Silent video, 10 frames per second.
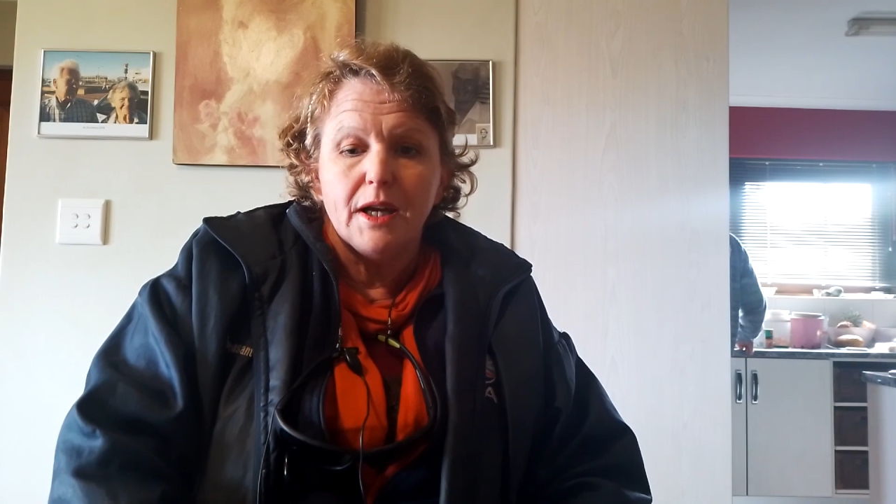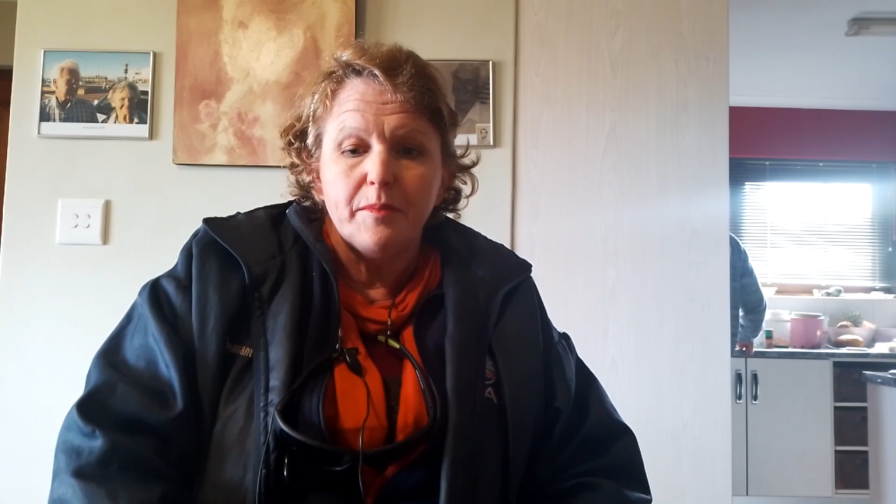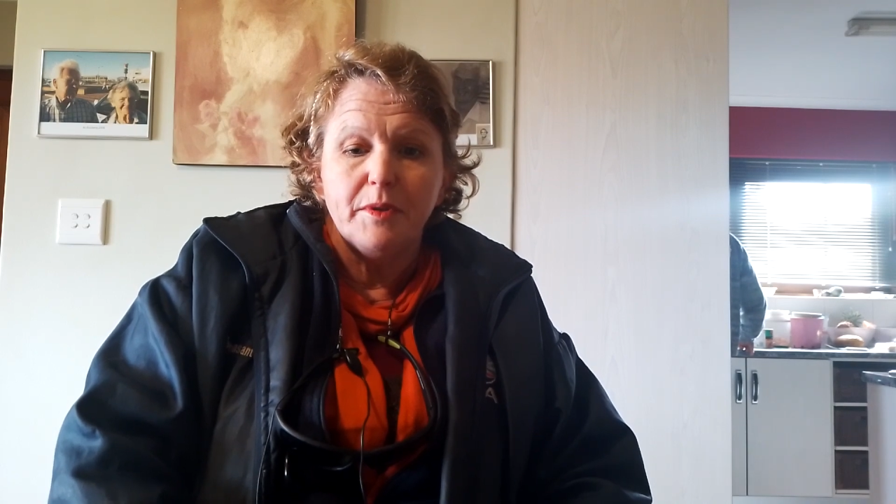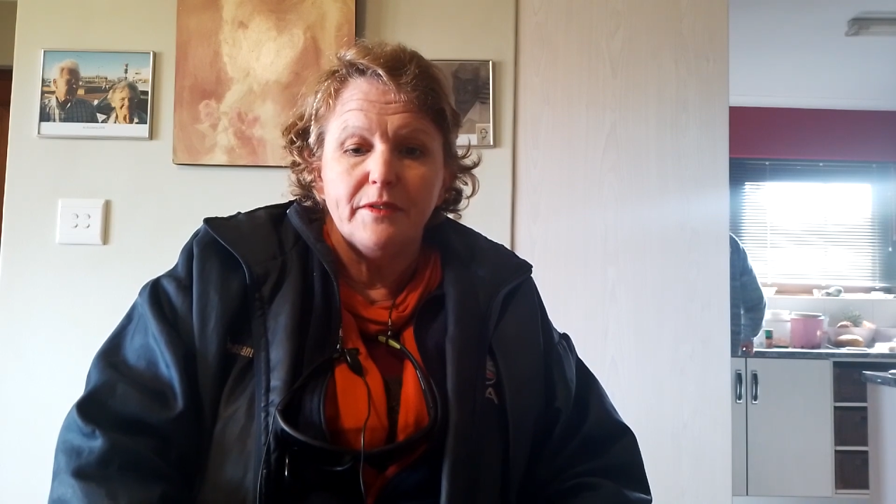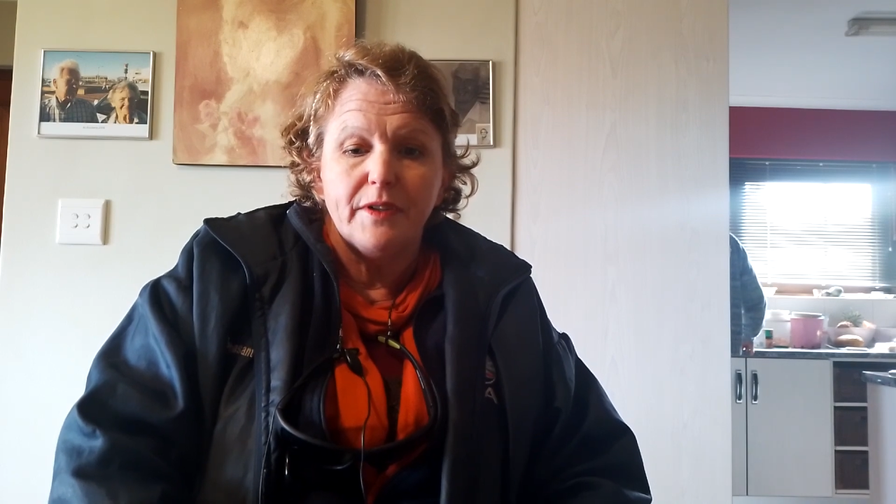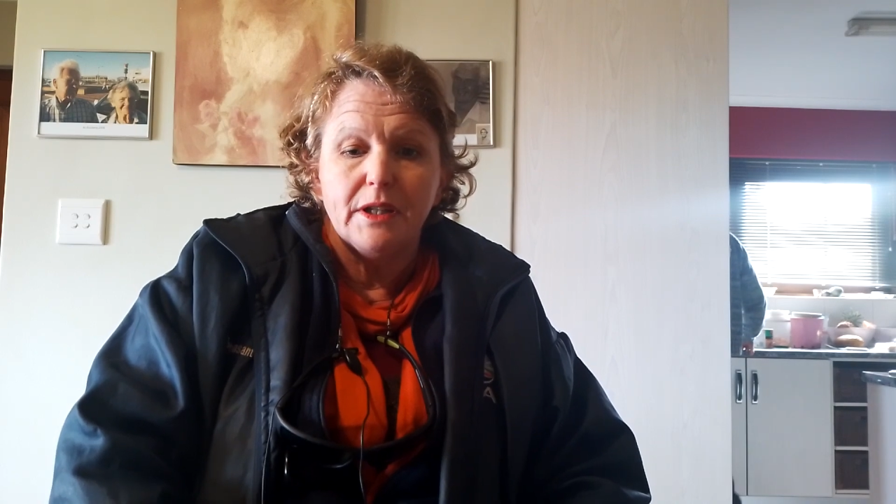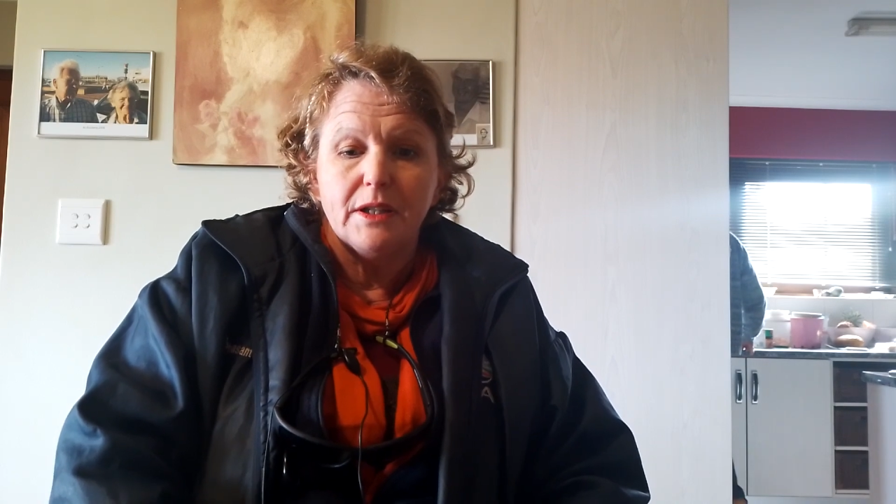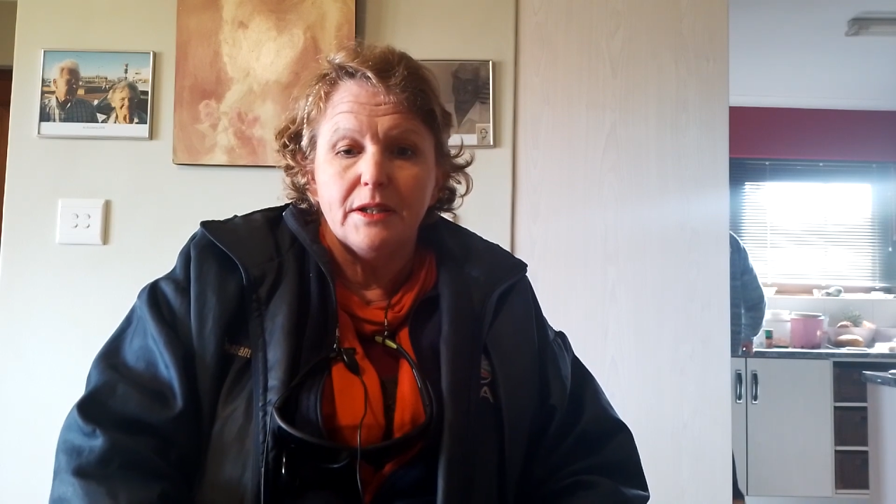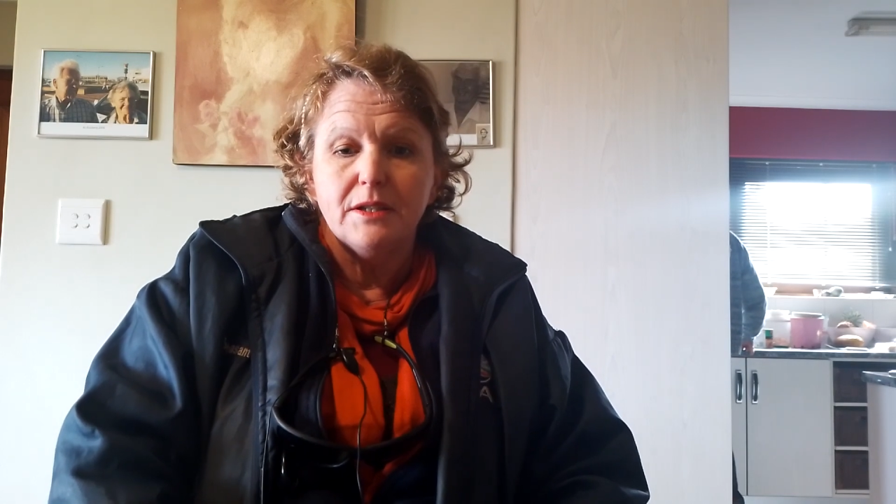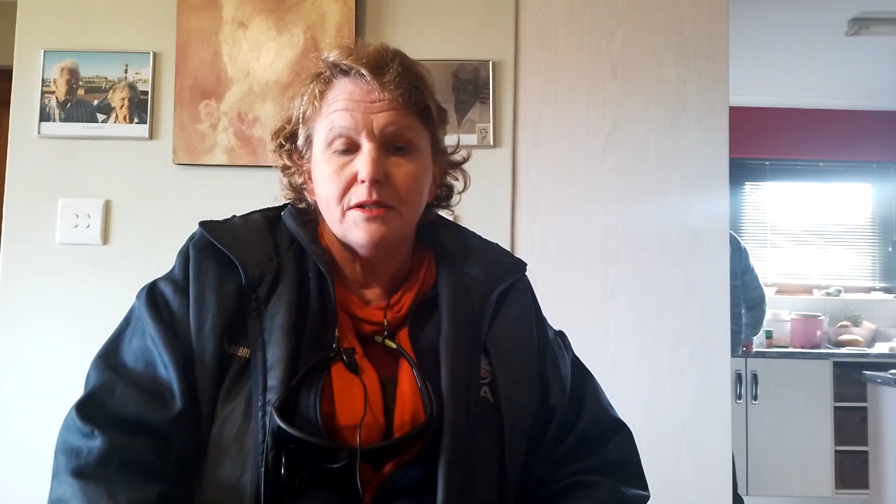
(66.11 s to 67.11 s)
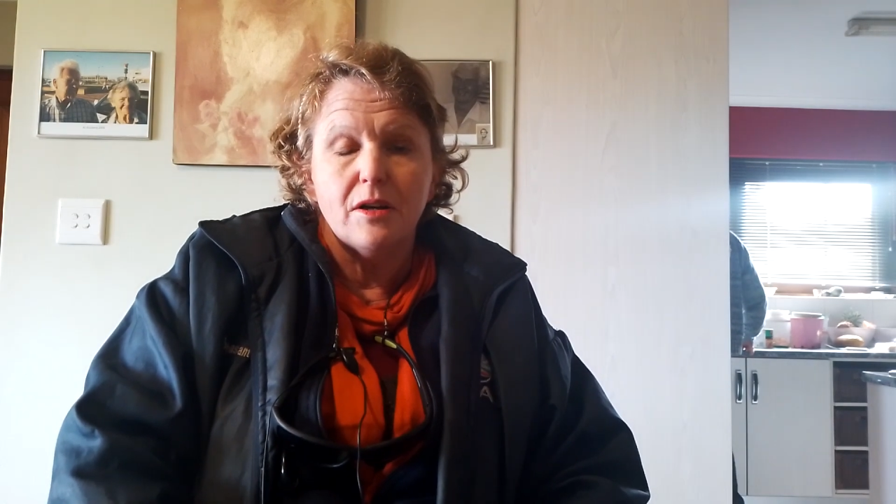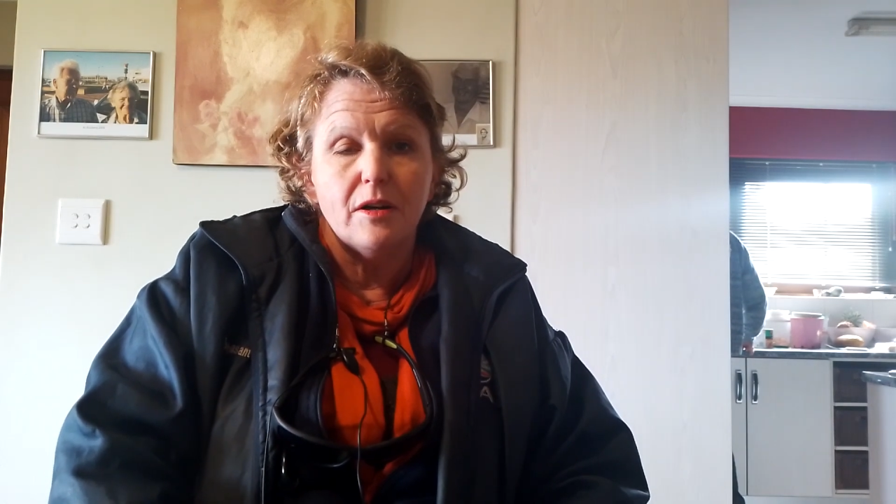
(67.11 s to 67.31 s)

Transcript: couple of years